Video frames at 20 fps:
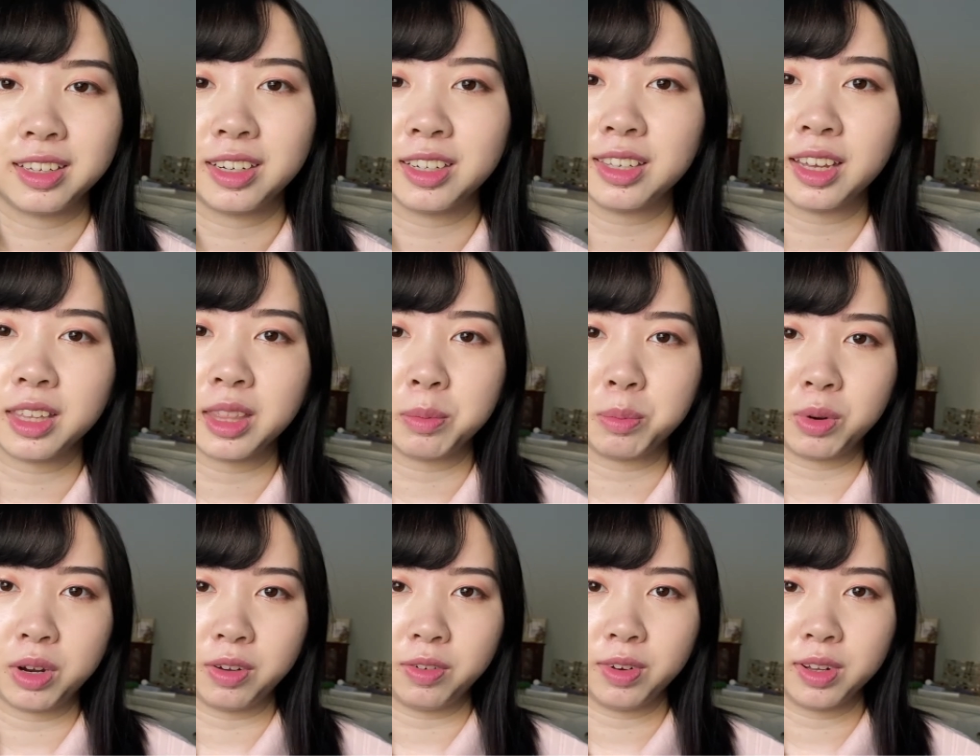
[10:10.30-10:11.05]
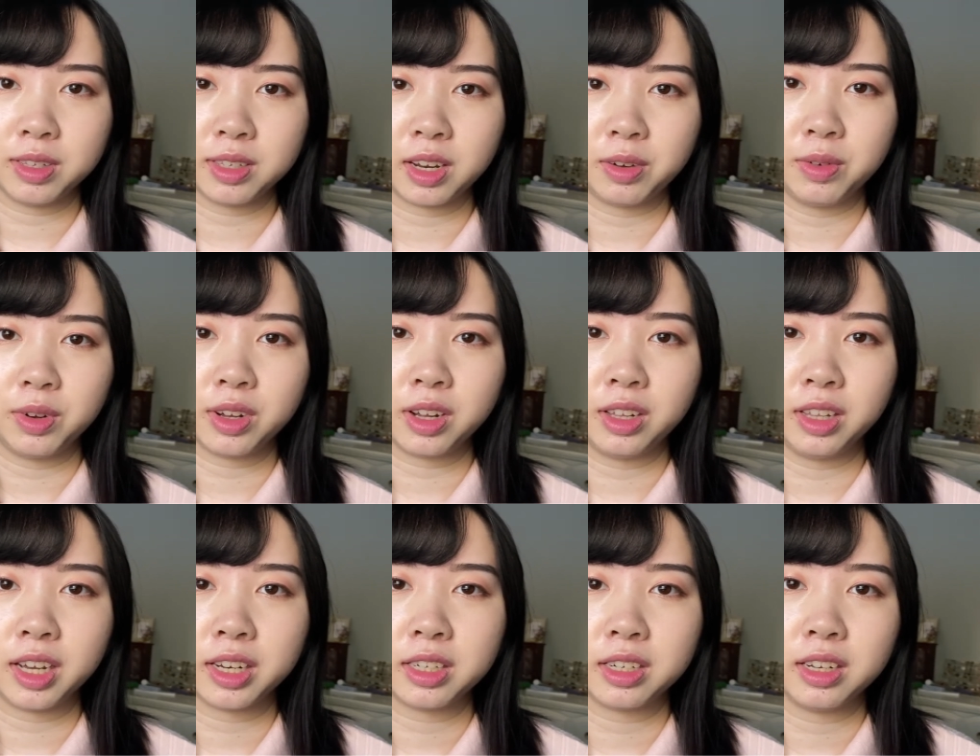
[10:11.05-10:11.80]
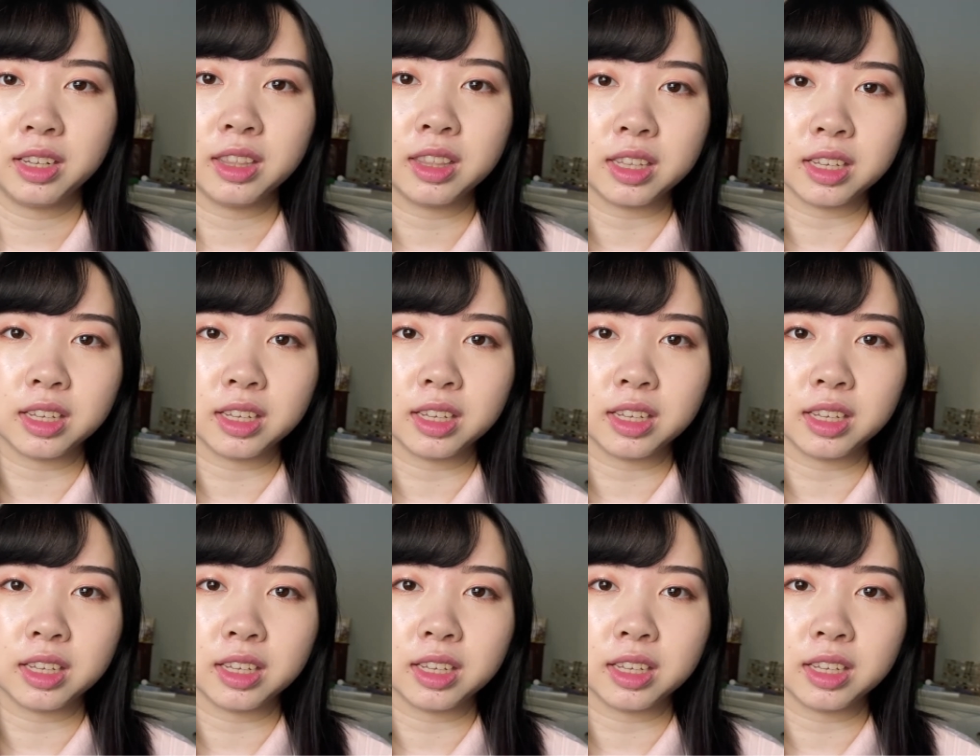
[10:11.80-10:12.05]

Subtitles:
Just like the previous Samuel collection,